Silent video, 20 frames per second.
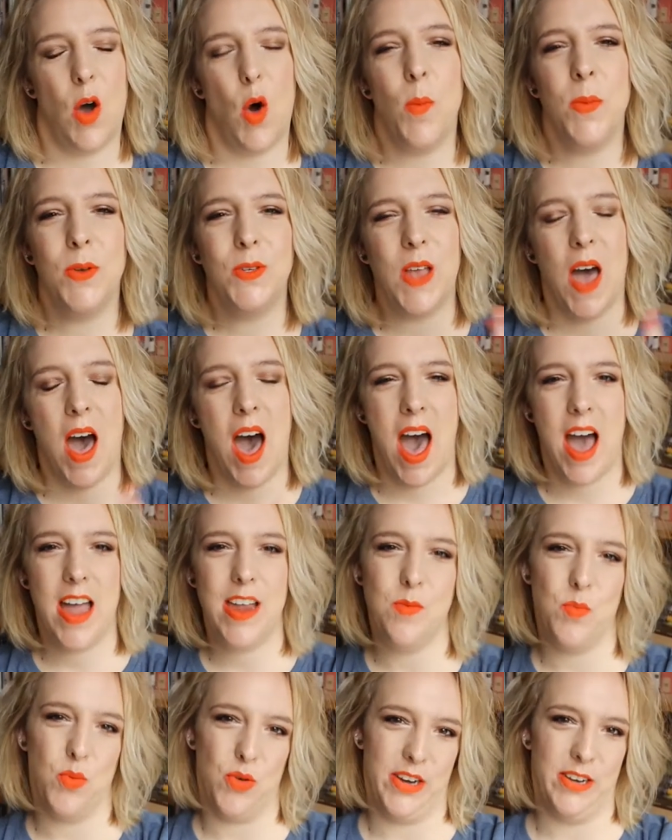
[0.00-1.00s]
almost a
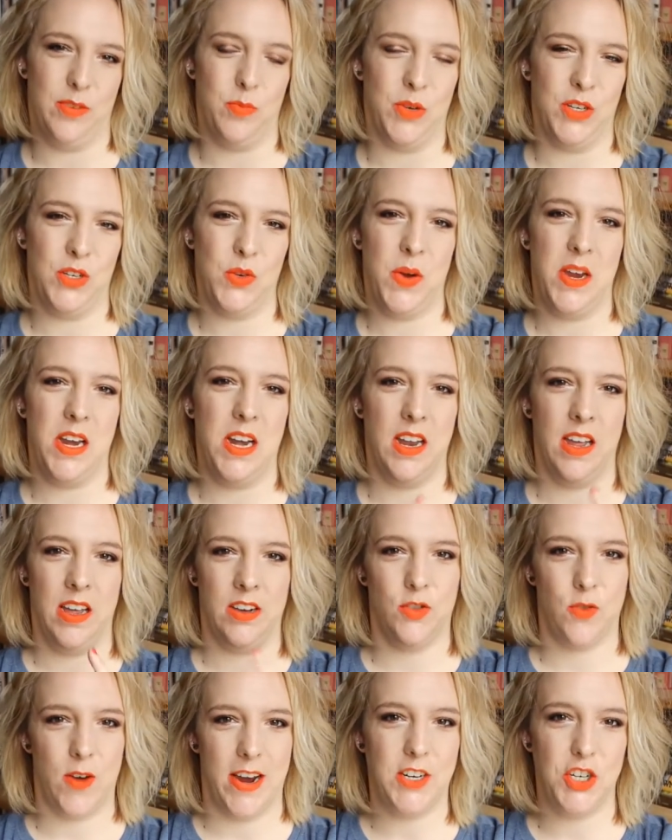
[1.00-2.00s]
hybrid between
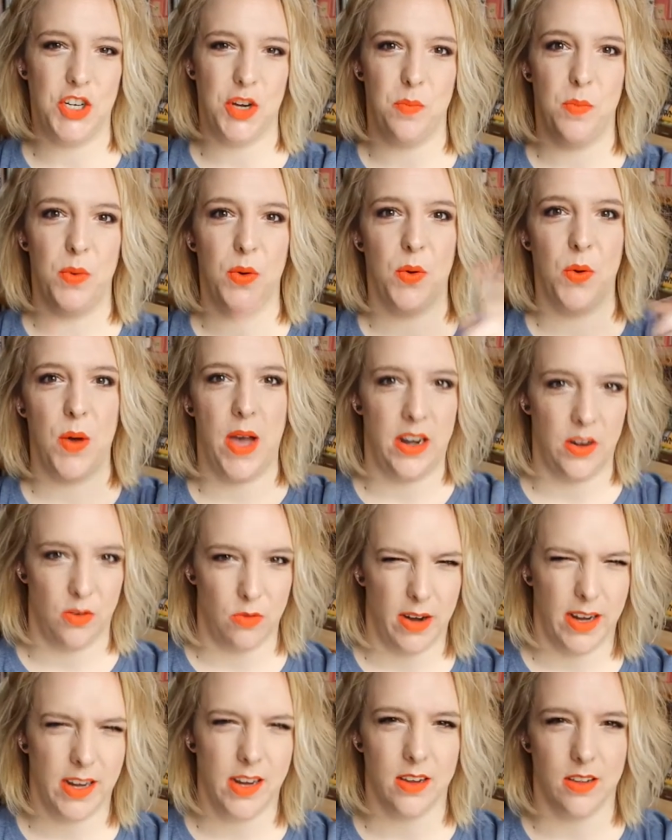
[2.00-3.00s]
a dry shampoo and a
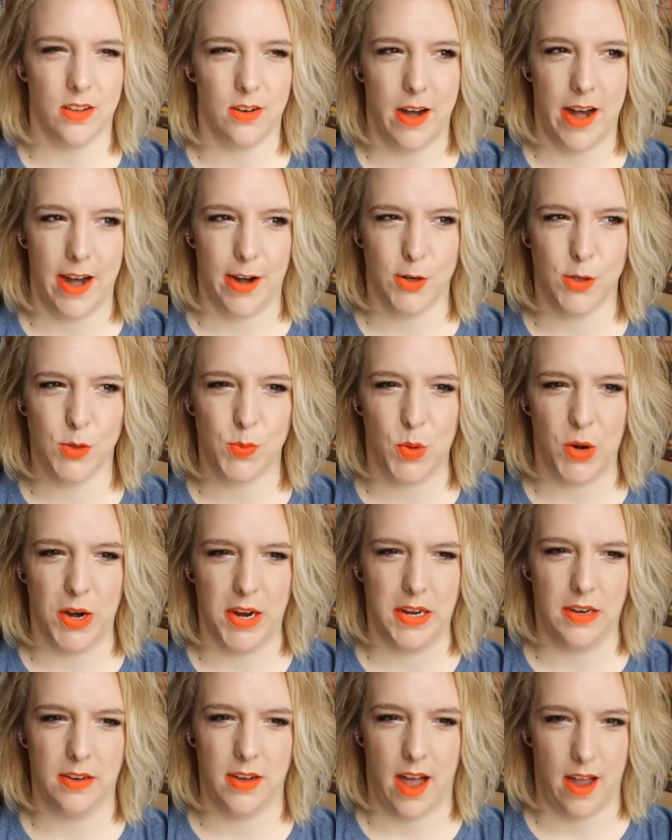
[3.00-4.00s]
regular
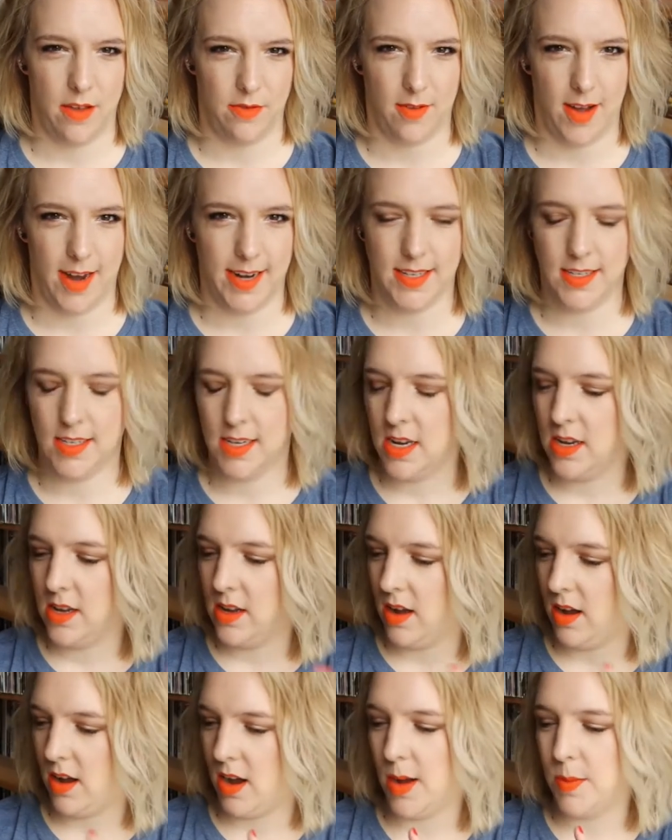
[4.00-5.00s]
hairspray, I find.
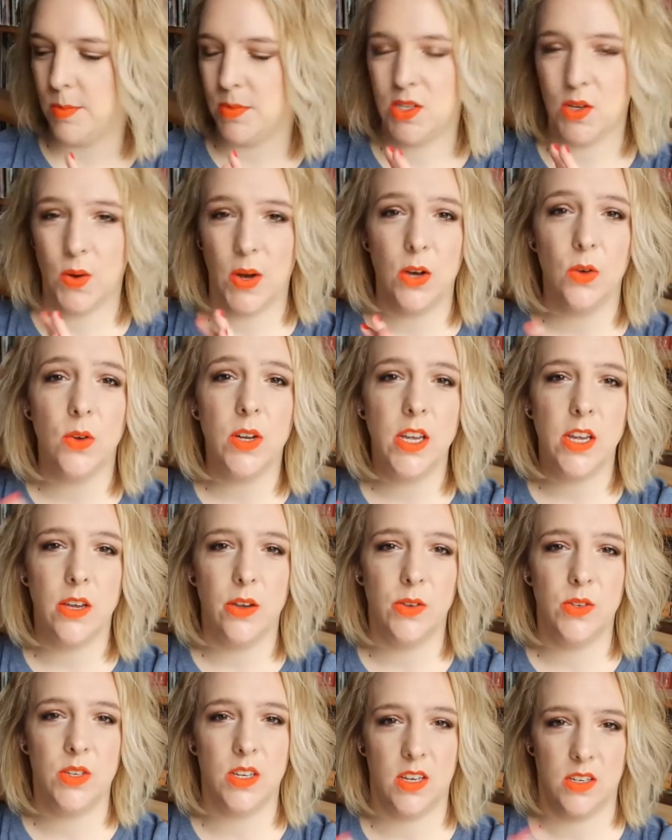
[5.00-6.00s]
Um, so I only
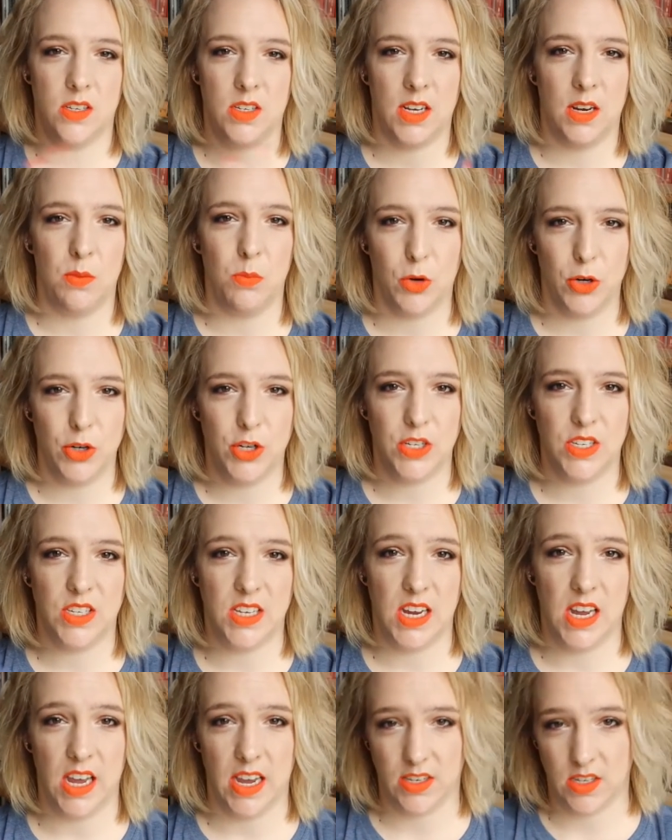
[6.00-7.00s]
use this in
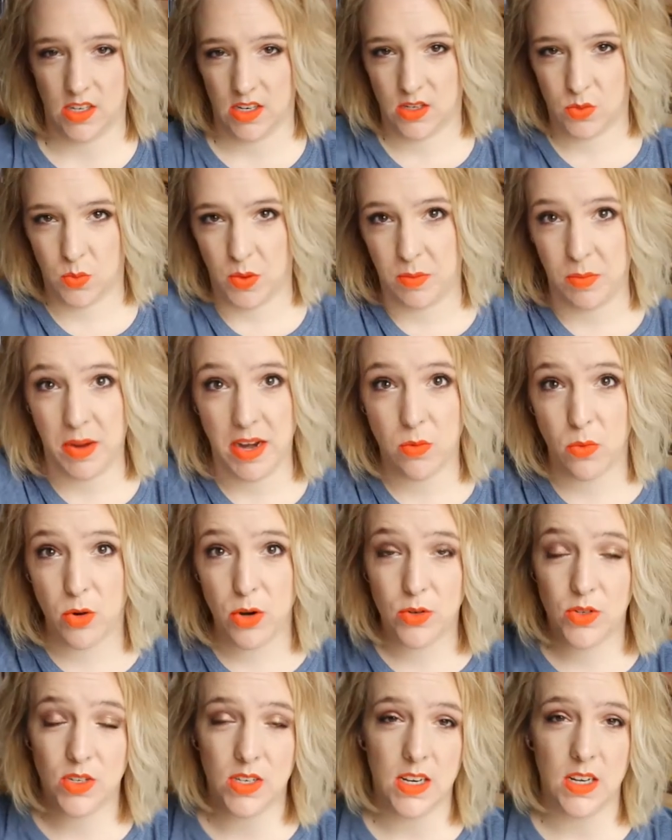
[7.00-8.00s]
emergency cases when my
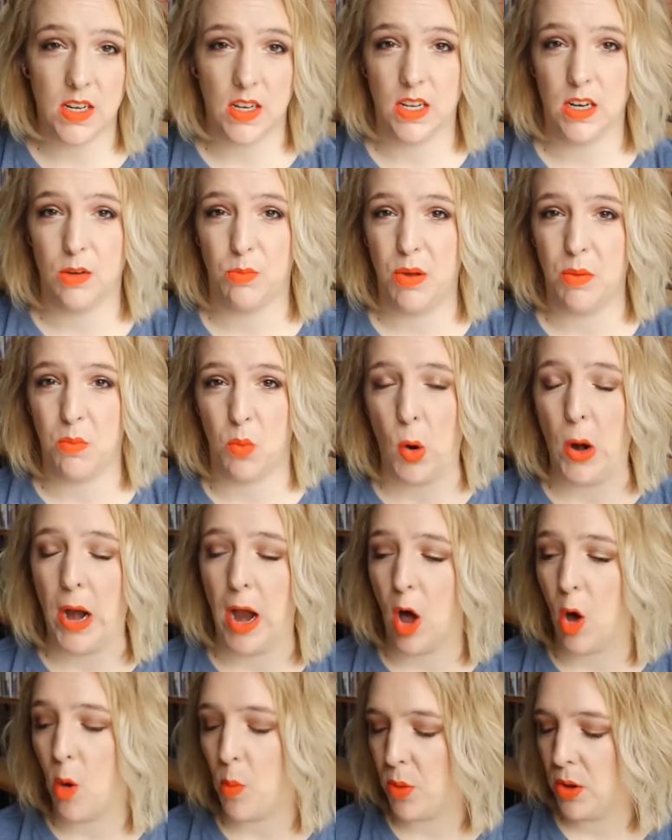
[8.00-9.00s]
roots need a little bit more
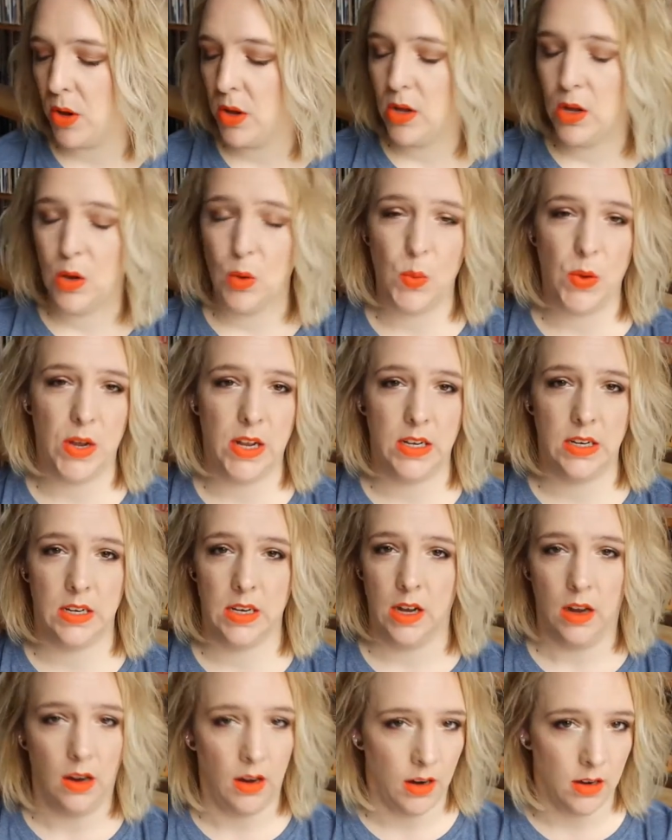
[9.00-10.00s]
help,
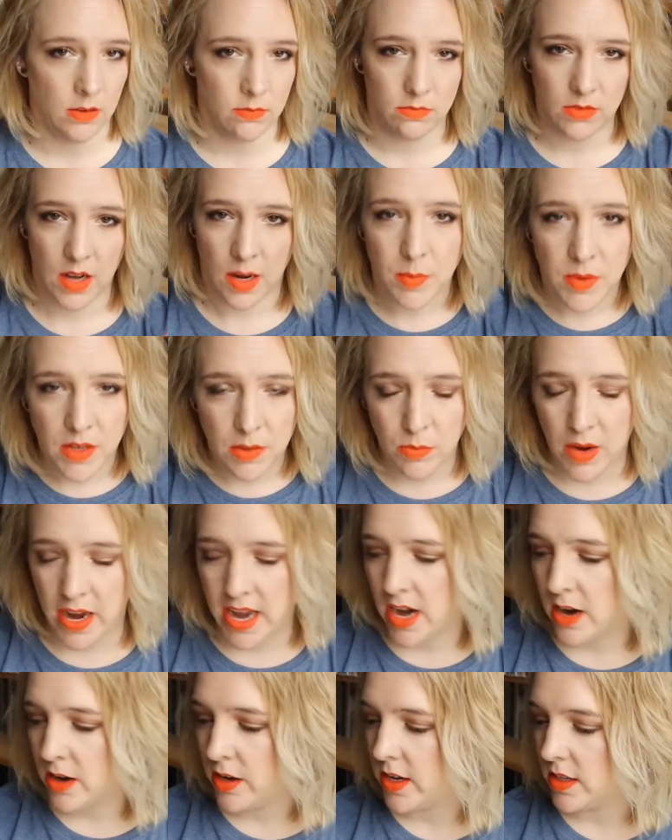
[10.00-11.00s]
when um,
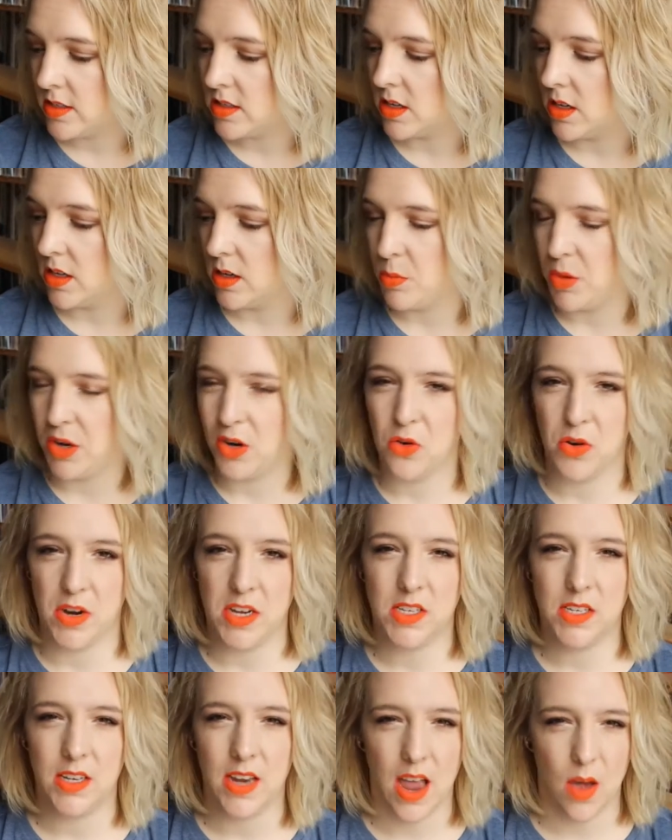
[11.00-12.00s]
my hair gets a little bit
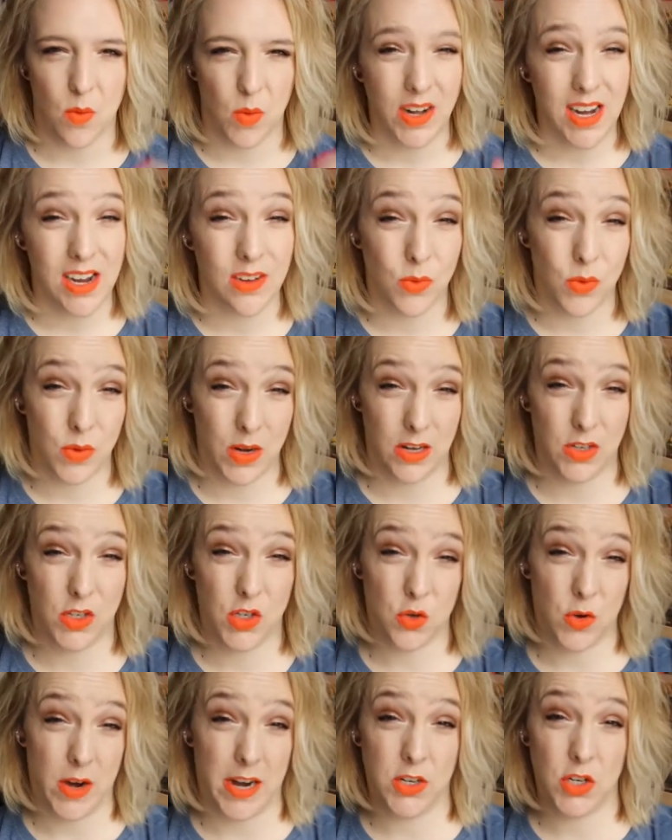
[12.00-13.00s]
greasy, and when I want to
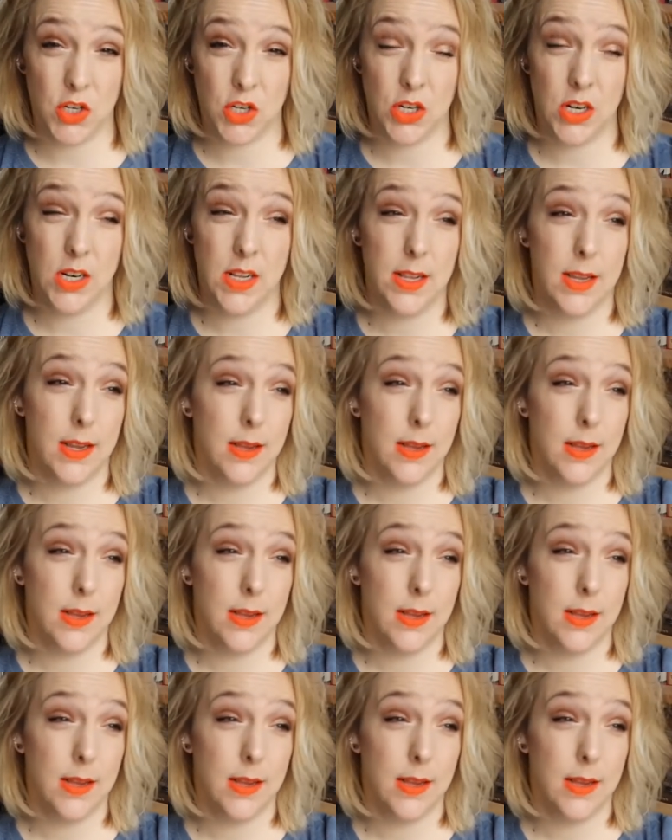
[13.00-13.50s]
stretch